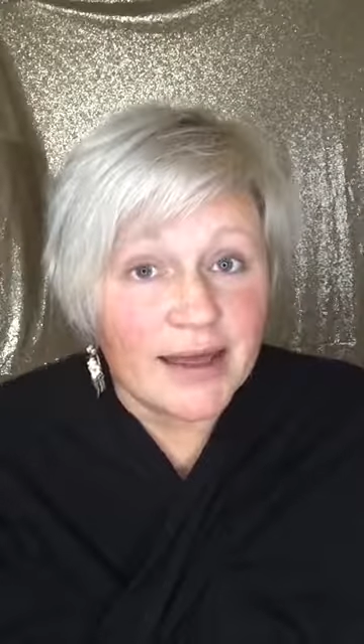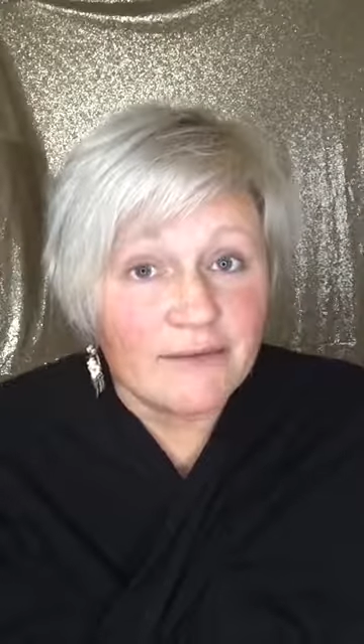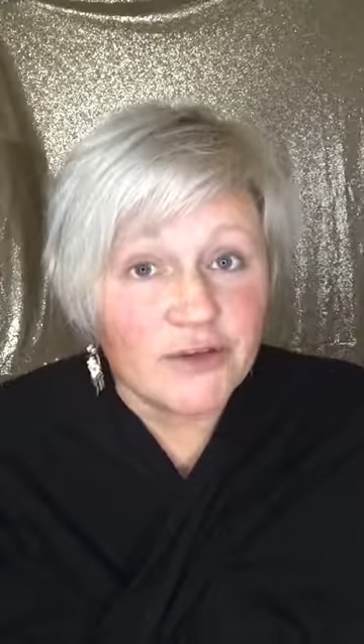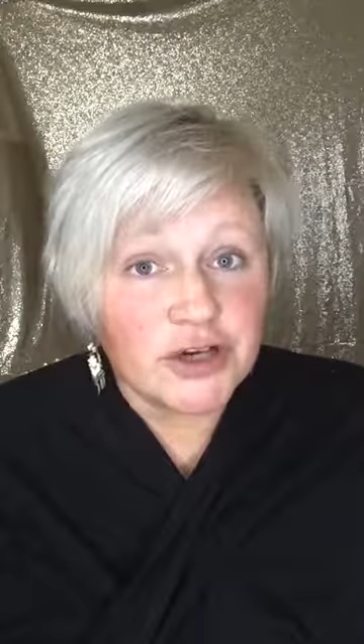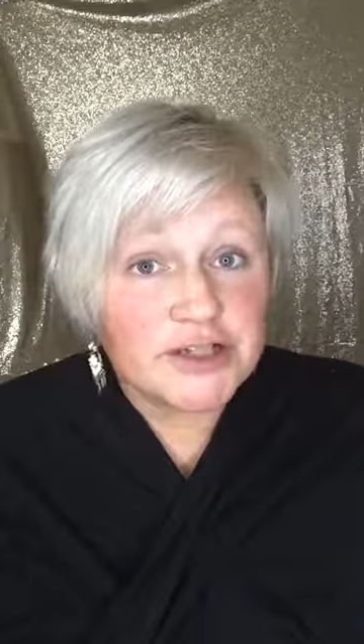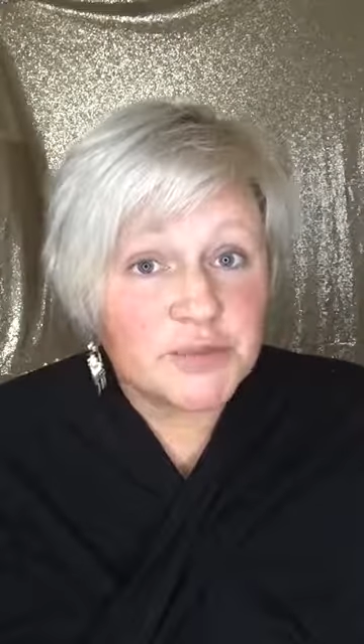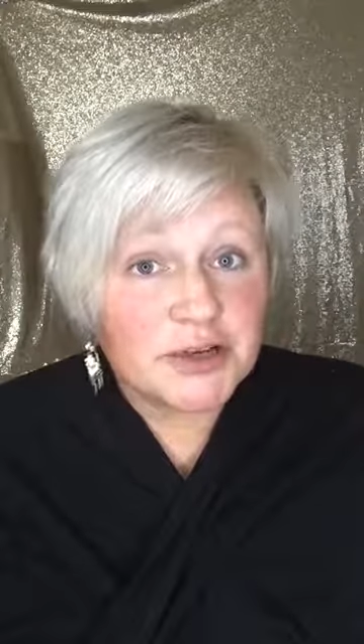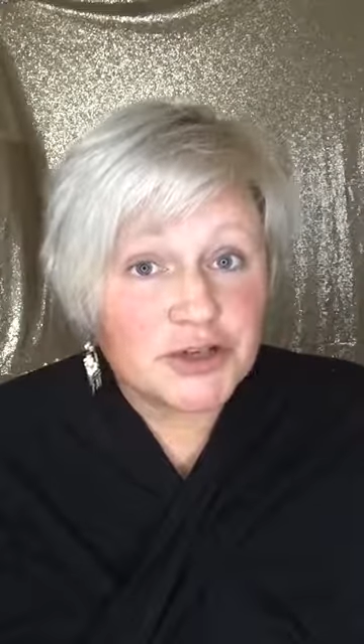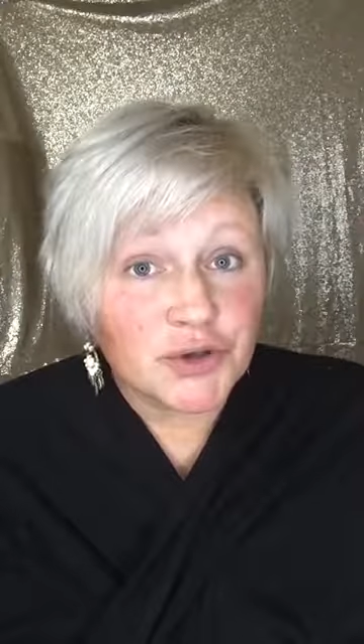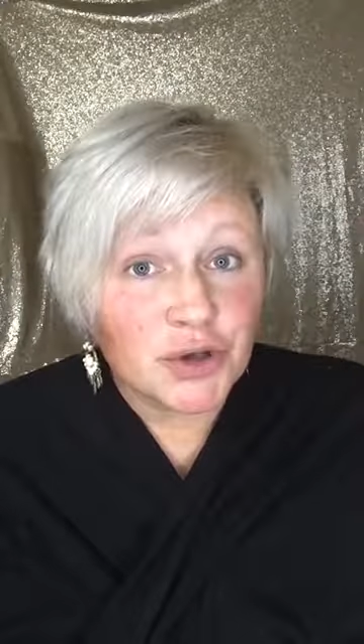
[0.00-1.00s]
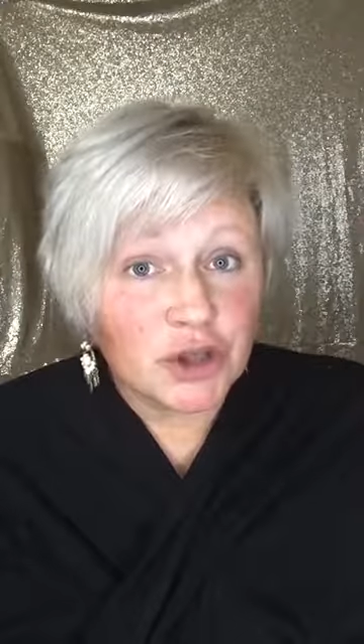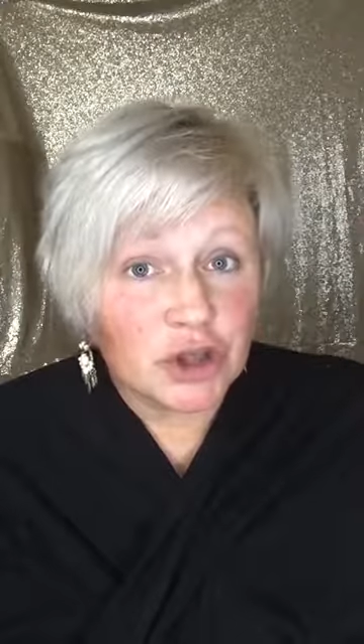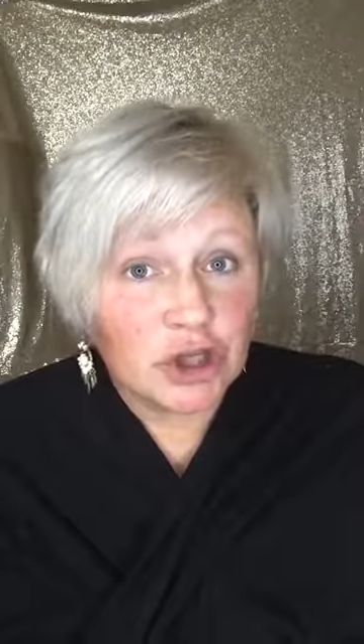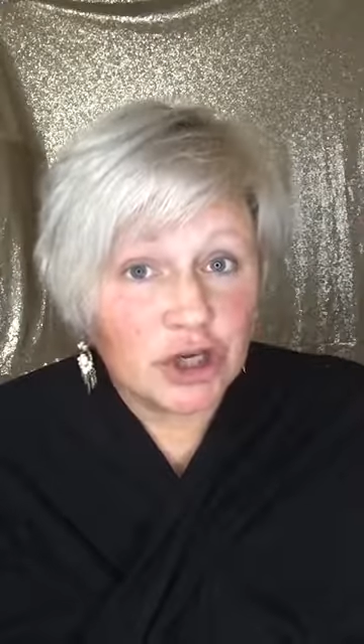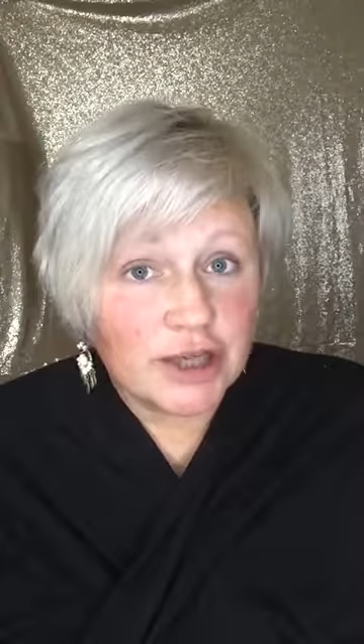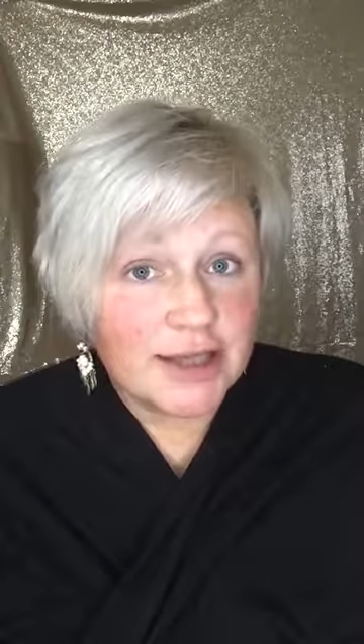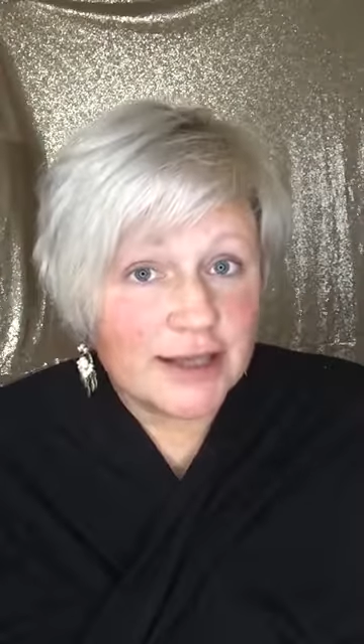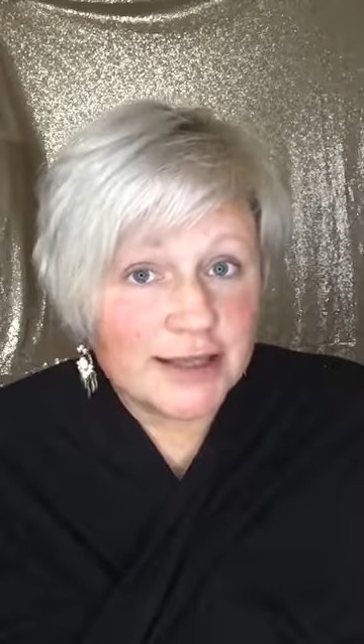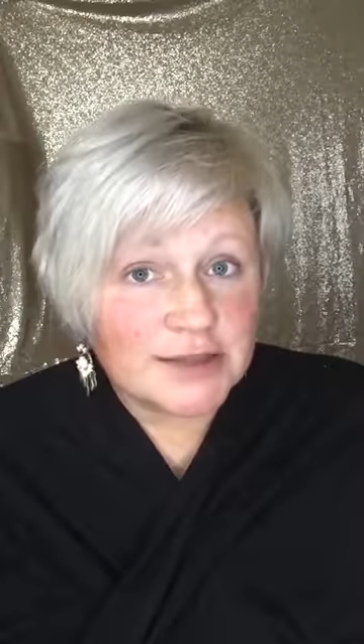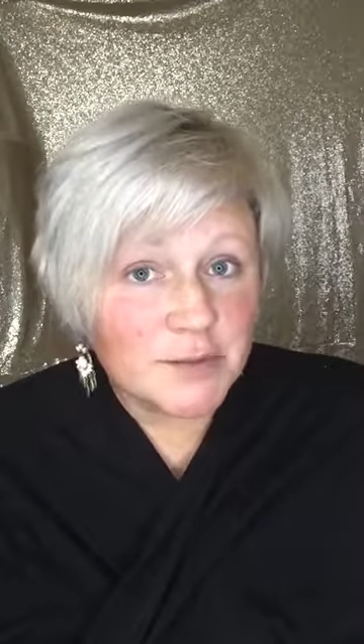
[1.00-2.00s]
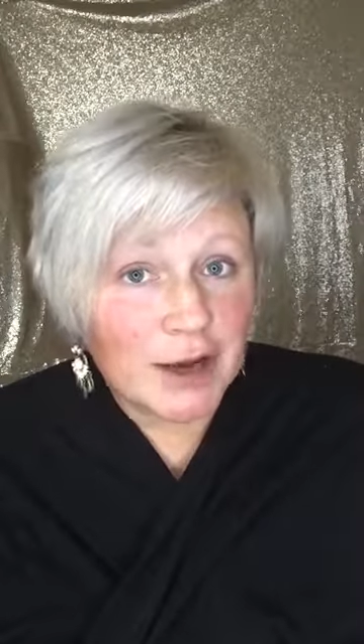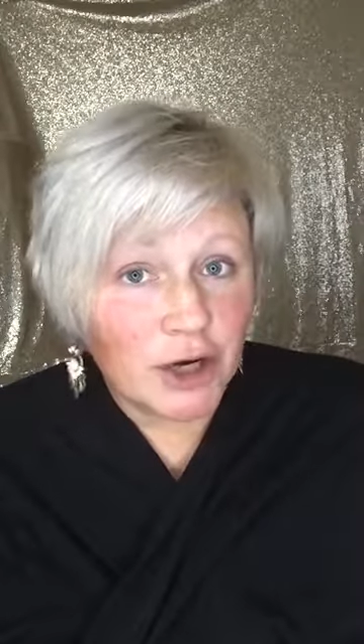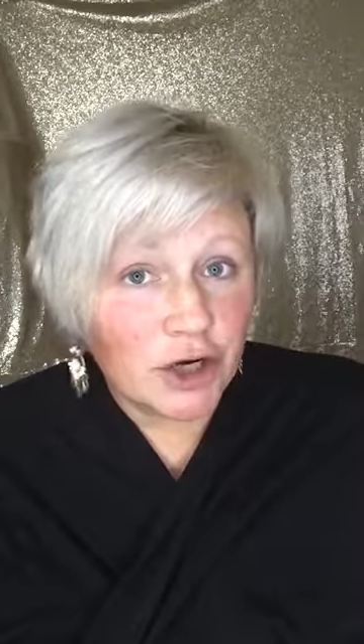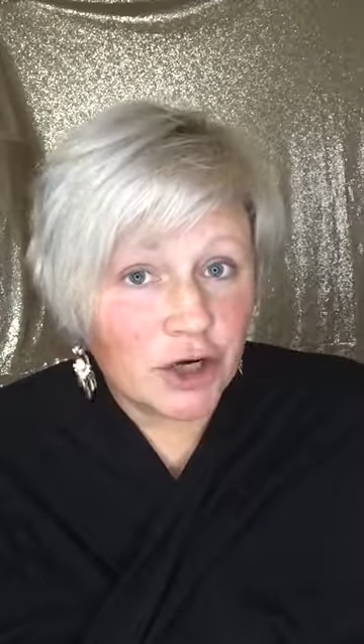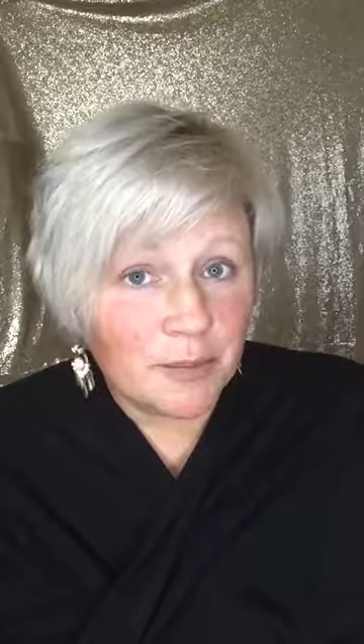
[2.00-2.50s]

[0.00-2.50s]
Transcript: very special look inspired